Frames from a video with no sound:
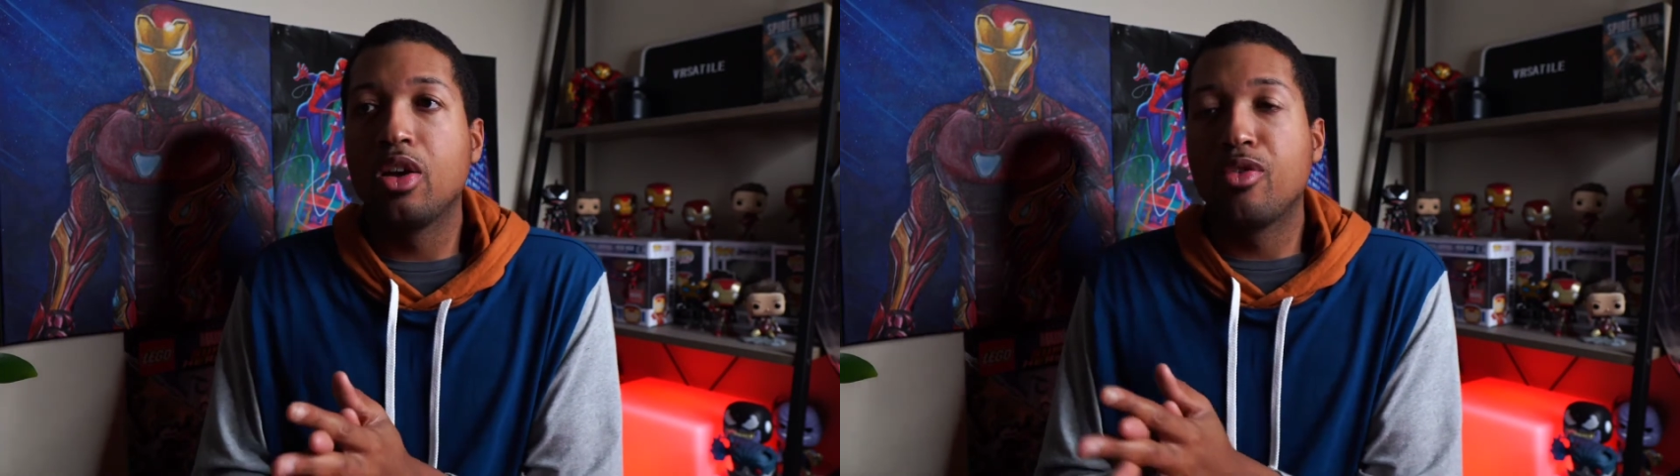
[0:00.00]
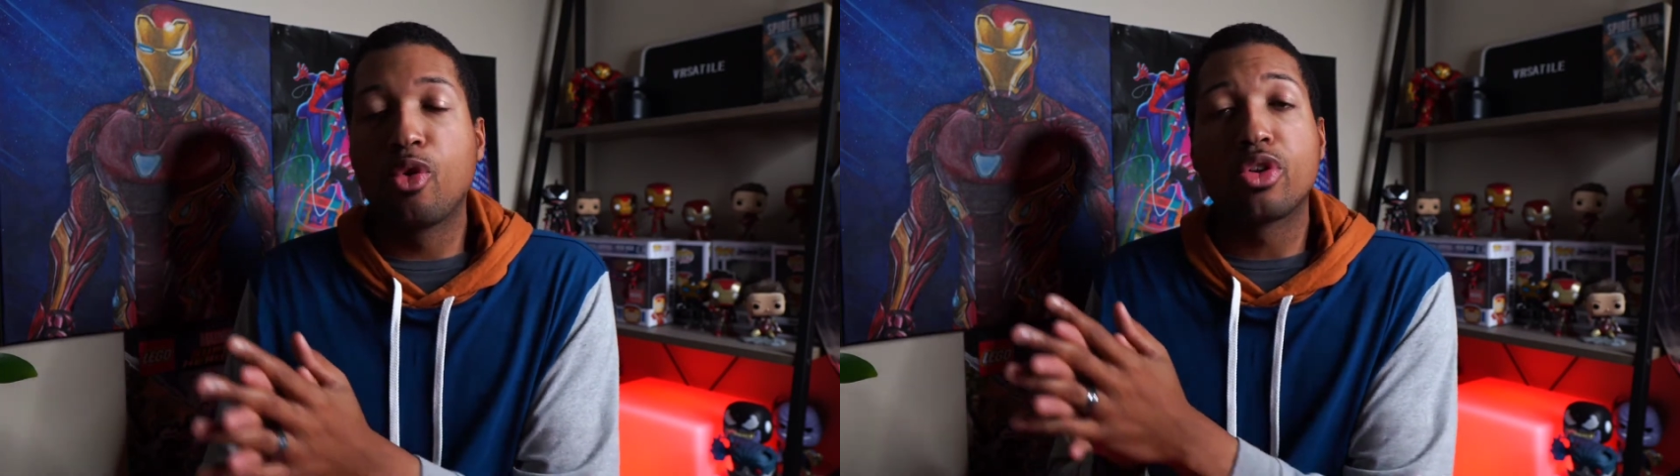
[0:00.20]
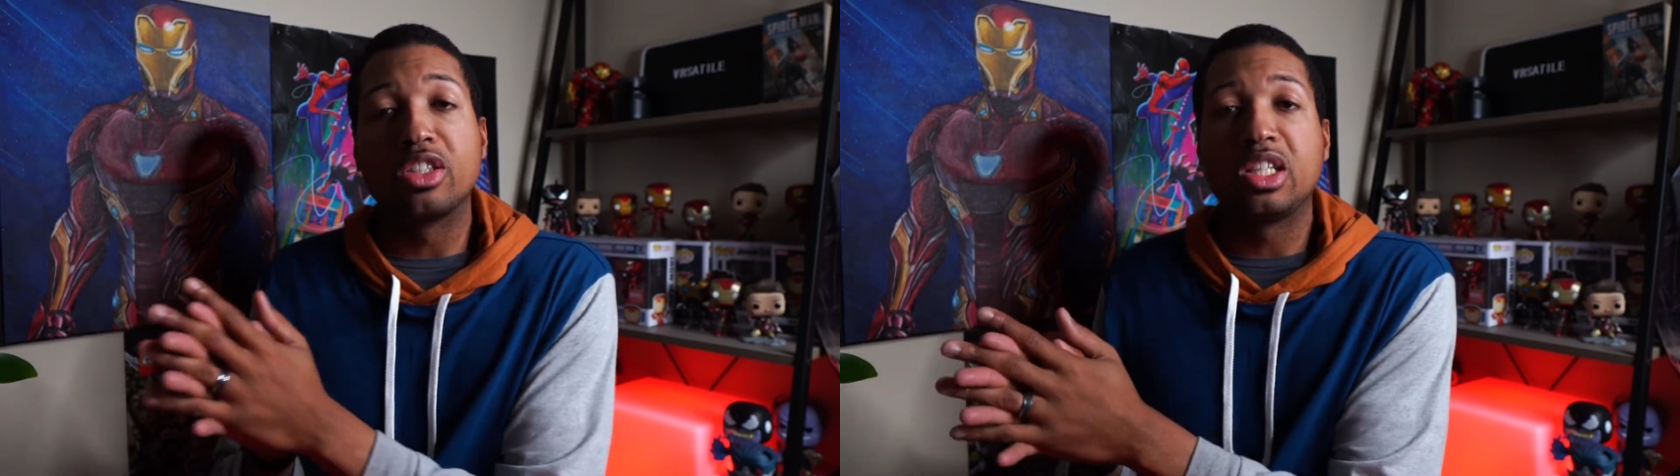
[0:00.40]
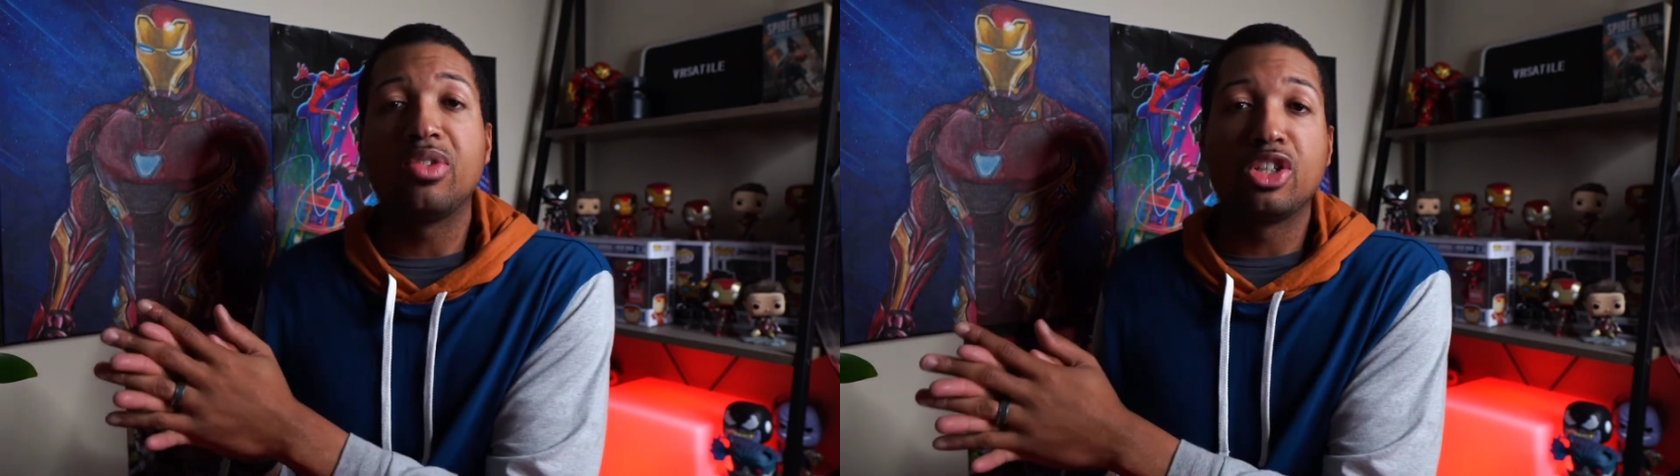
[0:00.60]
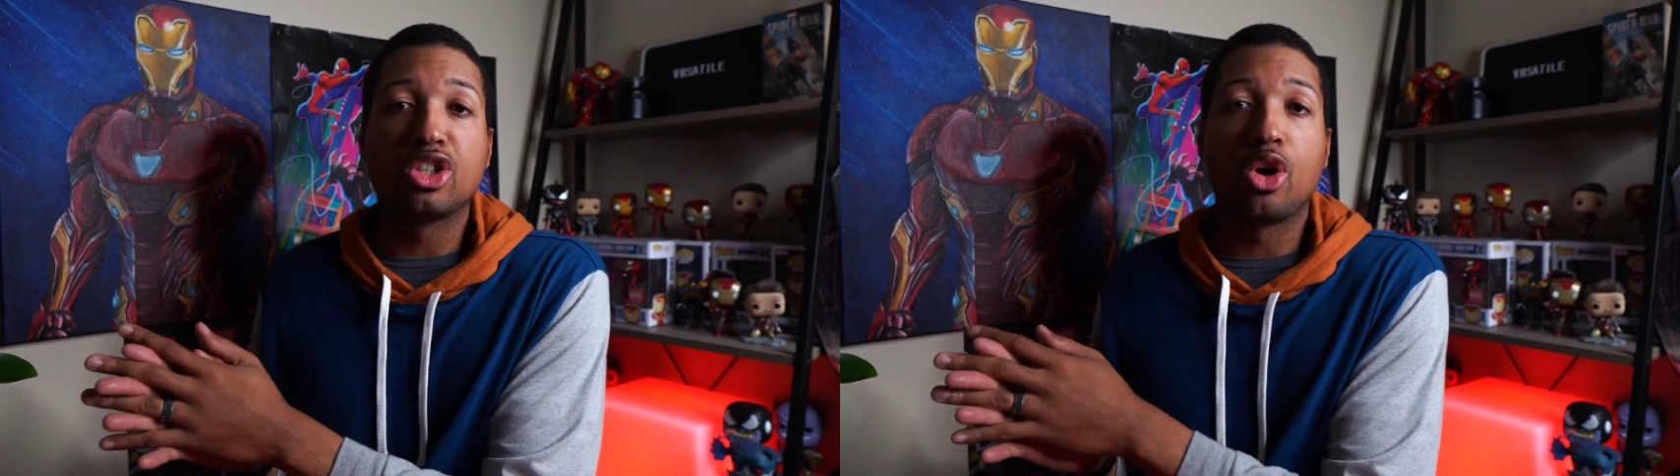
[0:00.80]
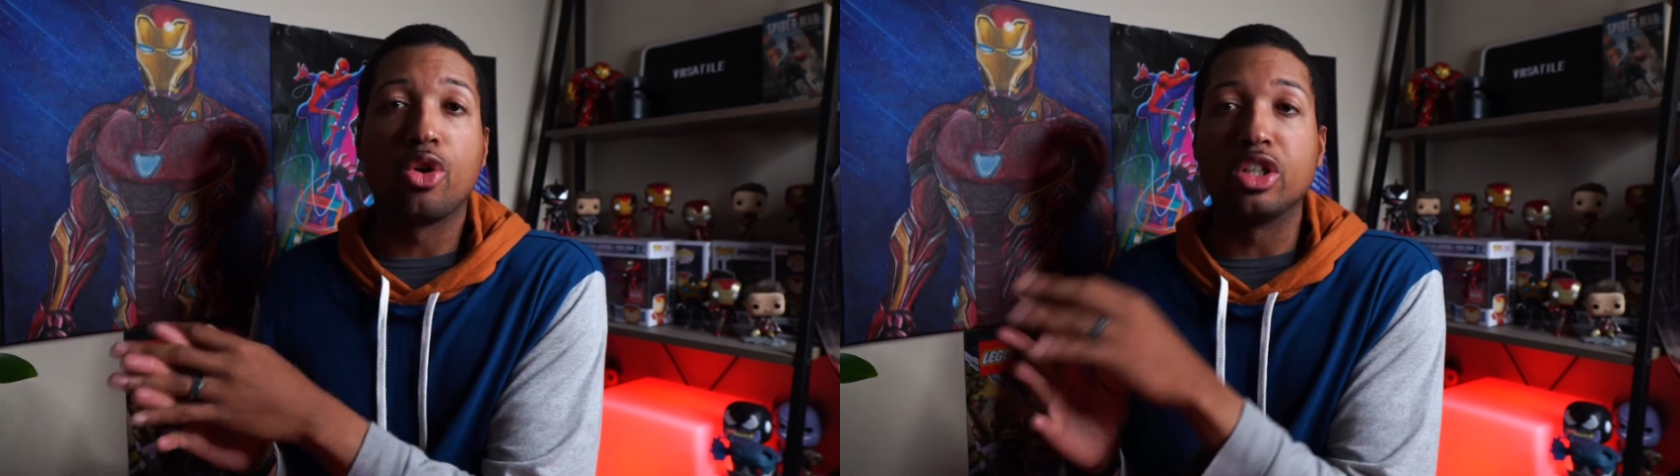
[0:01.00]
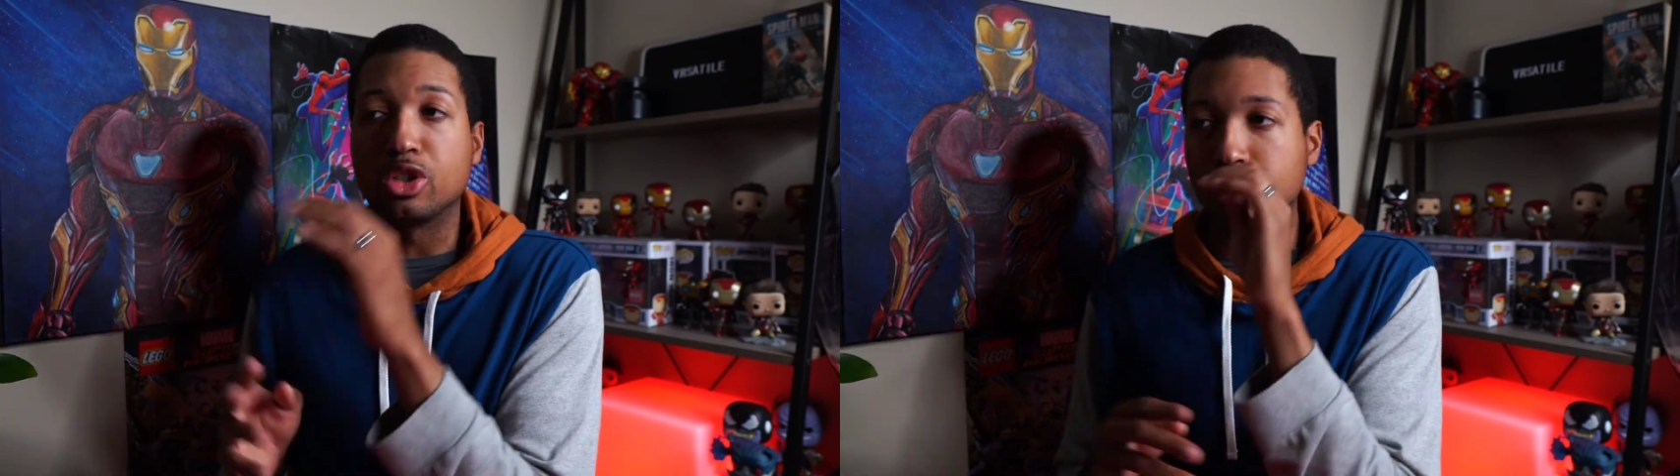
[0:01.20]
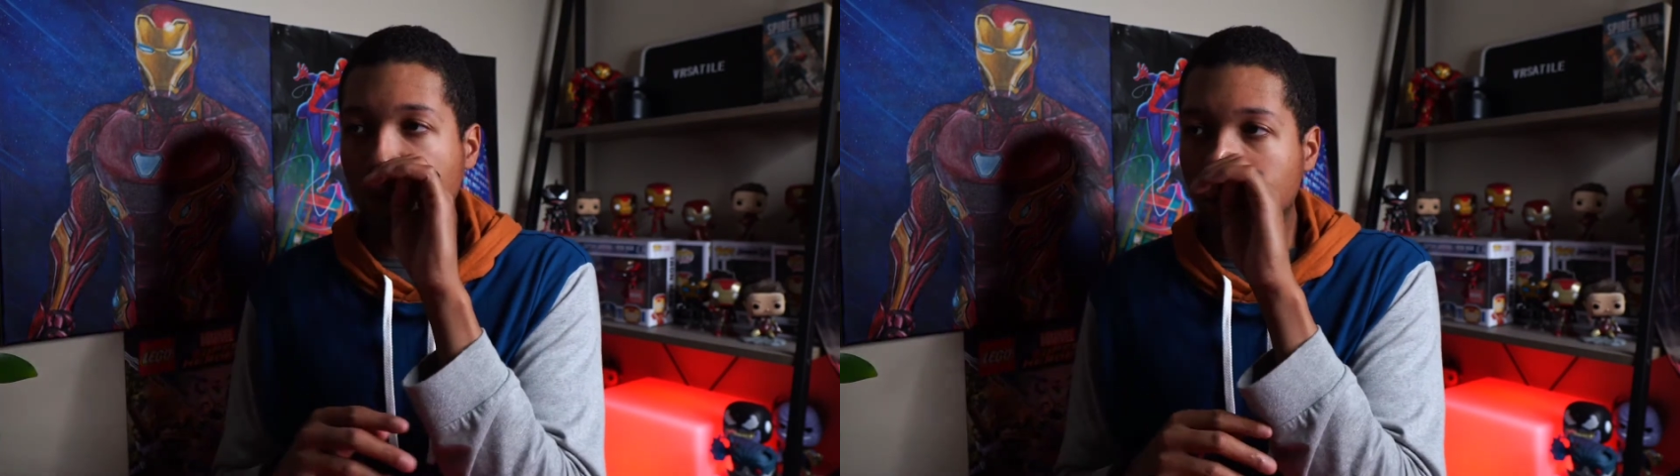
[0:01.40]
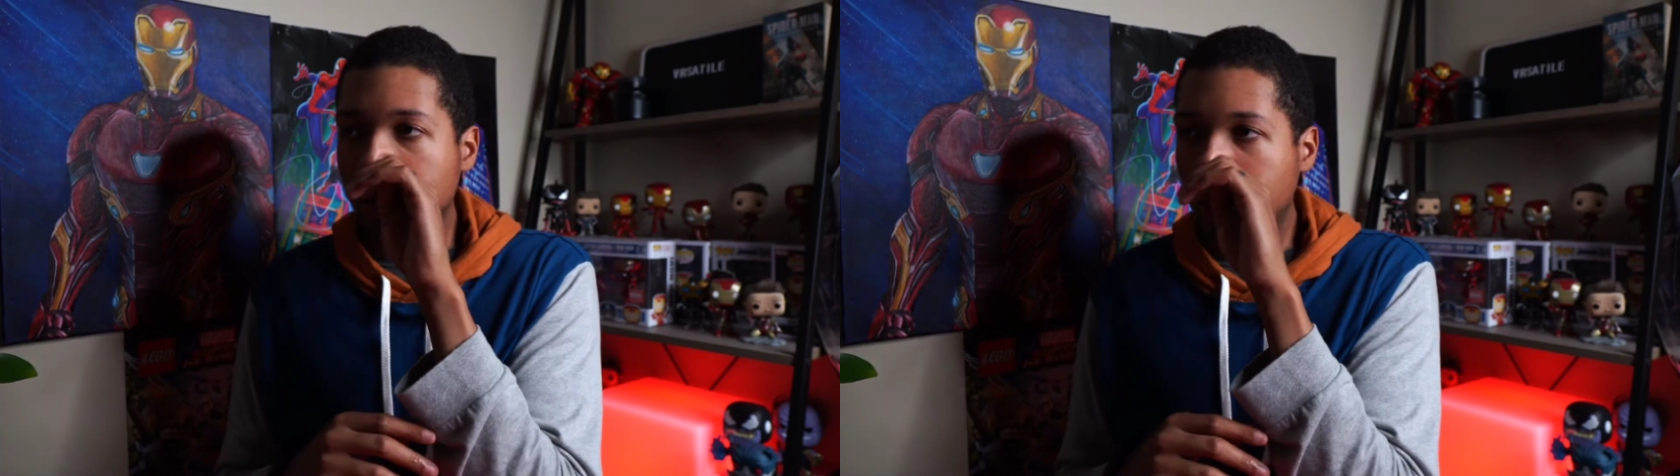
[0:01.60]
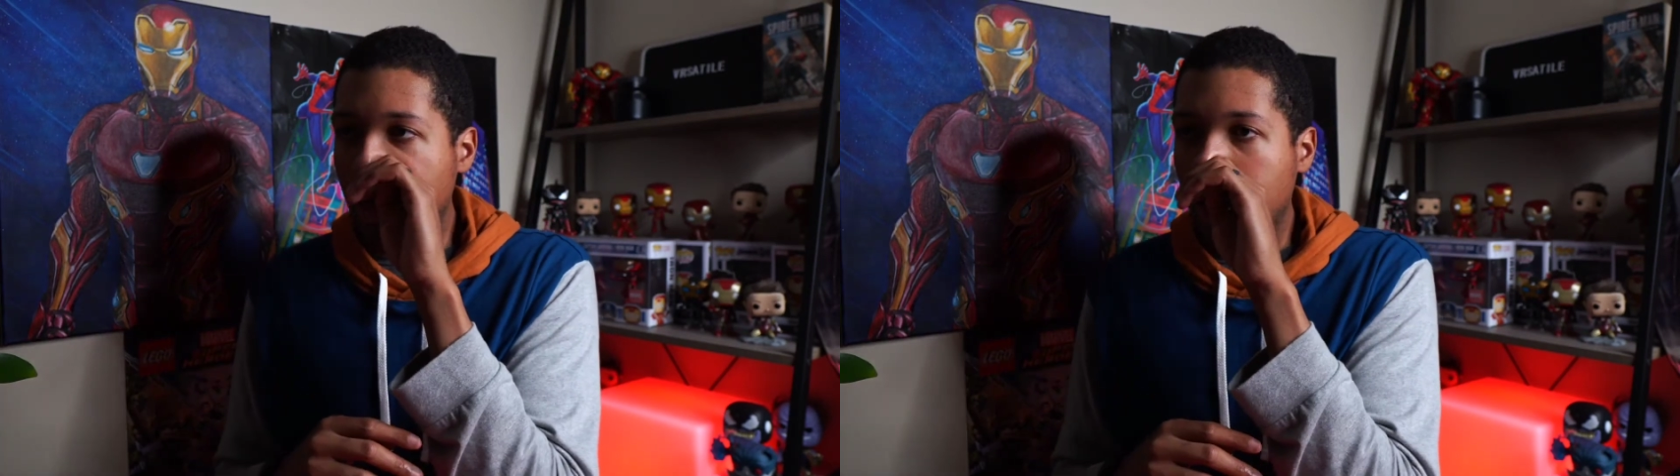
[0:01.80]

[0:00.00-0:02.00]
for the TV show in Sword,